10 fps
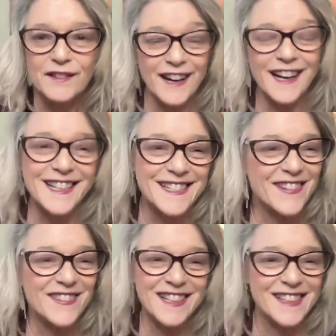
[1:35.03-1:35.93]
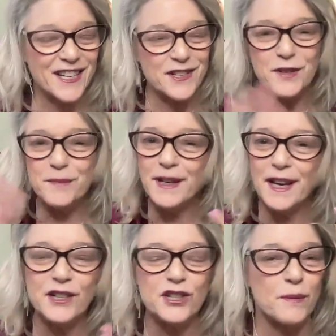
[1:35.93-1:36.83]
Right? It's almost like that new moon
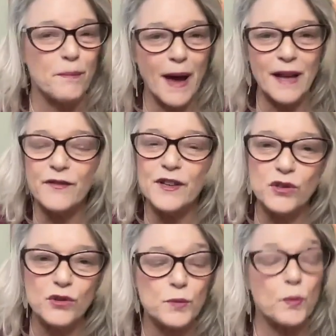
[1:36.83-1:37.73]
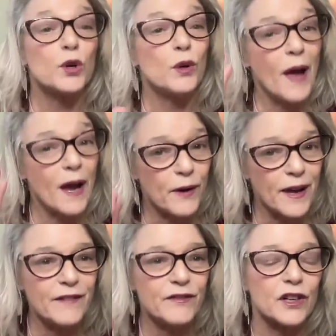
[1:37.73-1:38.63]
energy manifests through this portal.
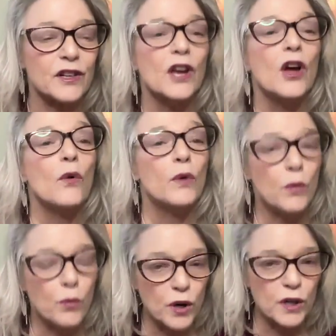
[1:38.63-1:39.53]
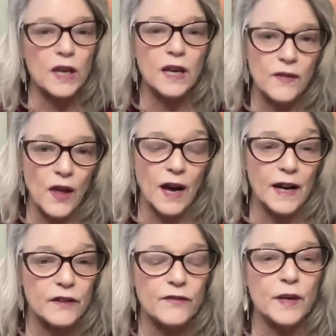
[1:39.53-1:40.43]
However, we're working in the
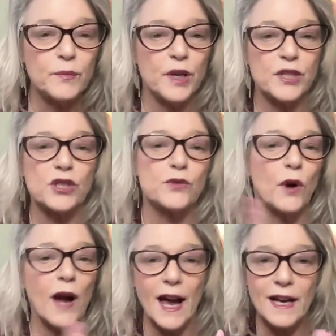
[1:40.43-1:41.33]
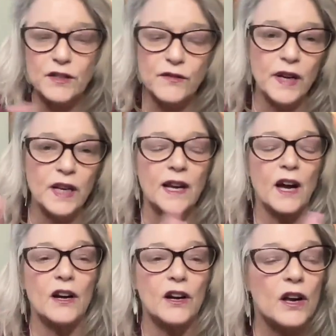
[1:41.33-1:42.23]
higher vibrations. We're activating
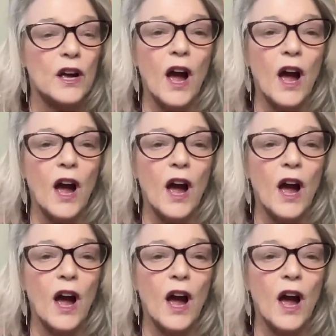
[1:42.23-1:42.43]
our,